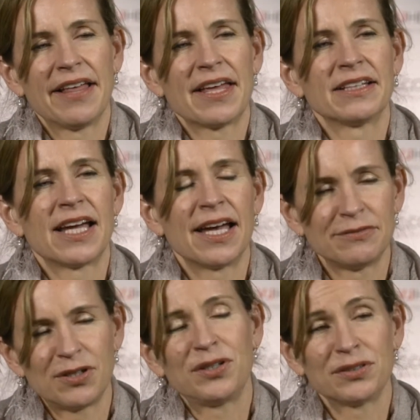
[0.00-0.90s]
that
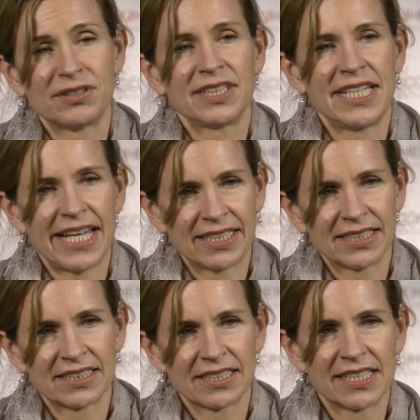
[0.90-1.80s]
have already
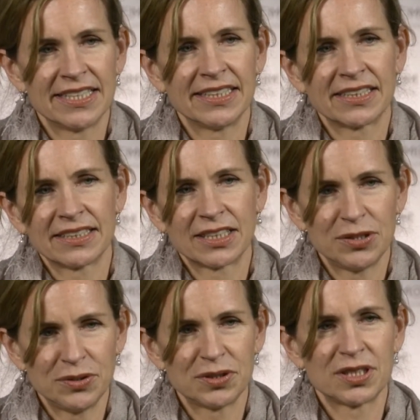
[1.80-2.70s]
entered the clinic in
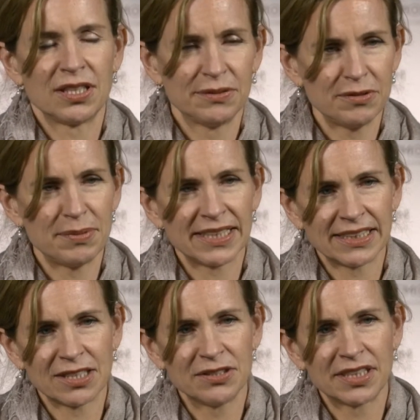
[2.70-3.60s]
acute
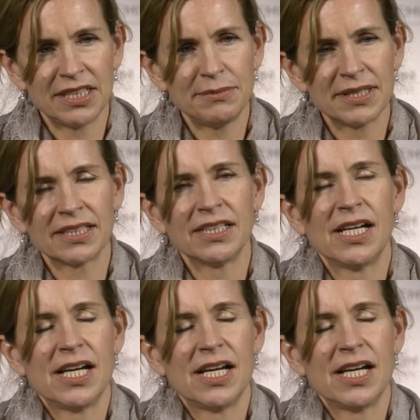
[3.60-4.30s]
lymphoblastic leukemia.